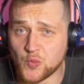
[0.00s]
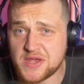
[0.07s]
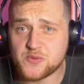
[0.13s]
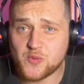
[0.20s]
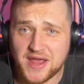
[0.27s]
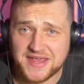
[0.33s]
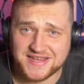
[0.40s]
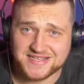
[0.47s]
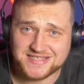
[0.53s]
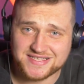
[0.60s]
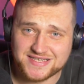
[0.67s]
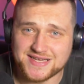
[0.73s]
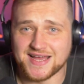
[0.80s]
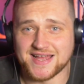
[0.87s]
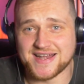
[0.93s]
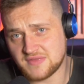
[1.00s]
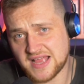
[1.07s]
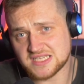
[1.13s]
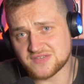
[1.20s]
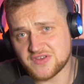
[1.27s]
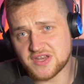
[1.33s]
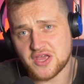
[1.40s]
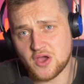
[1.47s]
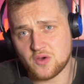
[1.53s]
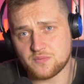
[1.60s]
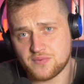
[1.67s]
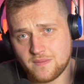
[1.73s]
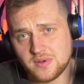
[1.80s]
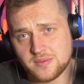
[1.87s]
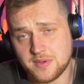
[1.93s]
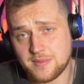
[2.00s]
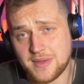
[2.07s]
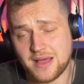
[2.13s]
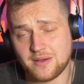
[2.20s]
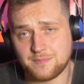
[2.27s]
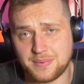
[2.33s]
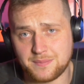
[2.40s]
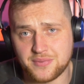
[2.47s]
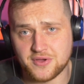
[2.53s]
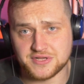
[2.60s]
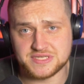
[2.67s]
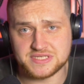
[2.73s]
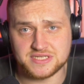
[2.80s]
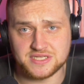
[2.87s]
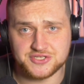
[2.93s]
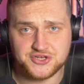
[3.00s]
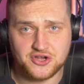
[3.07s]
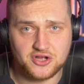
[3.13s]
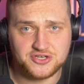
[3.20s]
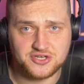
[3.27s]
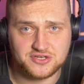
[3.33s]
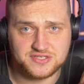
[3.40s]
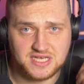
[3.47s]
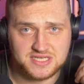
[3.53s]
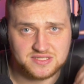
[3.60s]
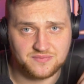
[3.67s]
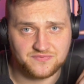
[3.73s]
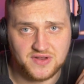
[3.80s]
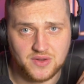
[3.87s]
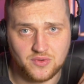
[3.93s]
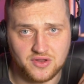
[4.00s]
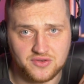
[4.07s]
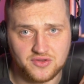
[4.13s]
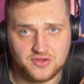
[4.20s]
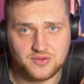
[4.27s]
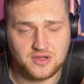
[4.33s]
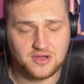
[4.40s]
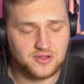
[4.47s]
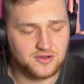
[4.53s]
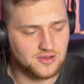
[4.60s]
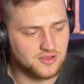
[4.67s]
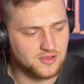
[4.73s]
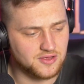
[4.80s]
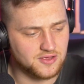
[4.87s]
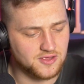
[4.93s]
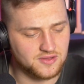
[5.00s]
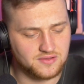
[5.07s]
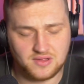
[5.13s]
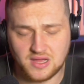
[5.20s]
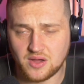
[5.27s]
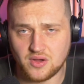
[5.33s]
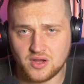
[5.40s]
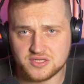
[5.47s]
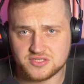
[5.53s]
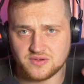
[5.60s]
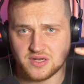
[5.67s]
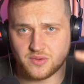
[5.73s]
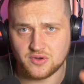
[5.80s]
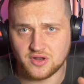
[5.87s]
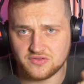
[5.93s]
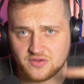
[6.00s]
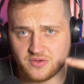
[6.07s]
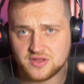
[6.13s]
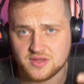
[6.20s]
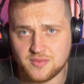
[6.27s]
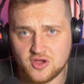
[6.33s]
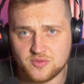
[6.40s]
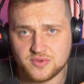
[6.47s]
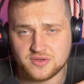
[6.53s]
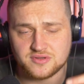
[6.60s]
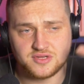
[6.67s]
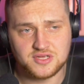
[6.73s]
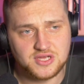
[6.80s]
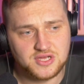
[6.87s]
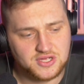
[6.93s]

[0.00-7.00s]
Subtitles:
We wait. Next video will probably be about purchasing the charger, because that's something I want to do at the moment.